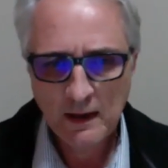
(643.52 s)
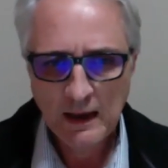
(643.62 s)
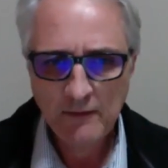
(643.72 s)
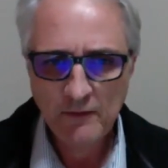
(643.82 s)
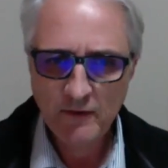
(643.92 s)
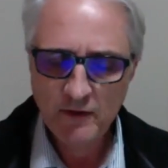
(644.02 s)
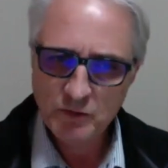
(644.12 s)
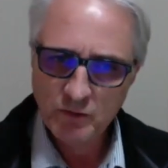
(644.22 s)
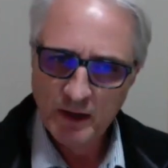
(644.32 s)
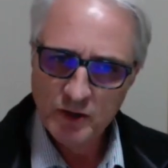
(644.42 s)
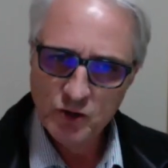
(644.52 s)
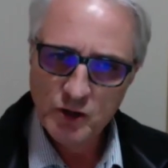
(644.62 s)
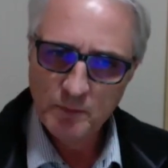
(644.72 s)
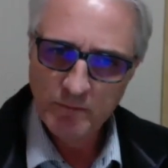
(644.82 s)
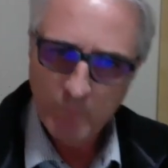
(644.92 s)
And then there's a
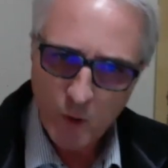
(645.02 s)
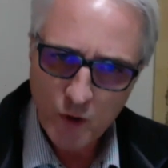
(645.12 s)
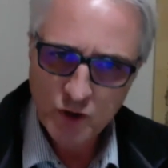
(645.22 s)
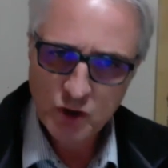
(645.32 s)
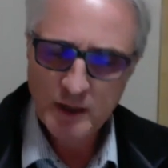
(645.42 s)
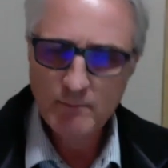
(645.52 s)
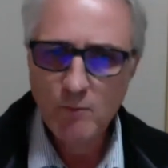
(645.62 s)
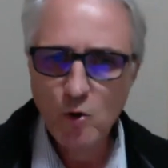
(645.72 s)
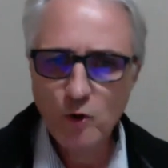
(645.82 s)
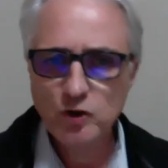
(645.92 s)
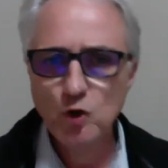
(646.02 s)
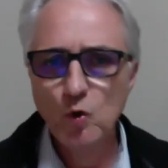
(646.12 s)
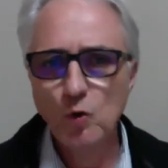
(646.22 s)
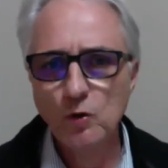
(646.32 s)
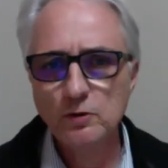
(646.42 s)
relationship of mortgagee and
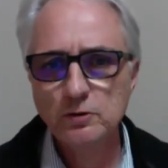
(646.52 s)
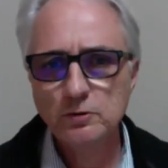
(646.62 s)
mortgagor,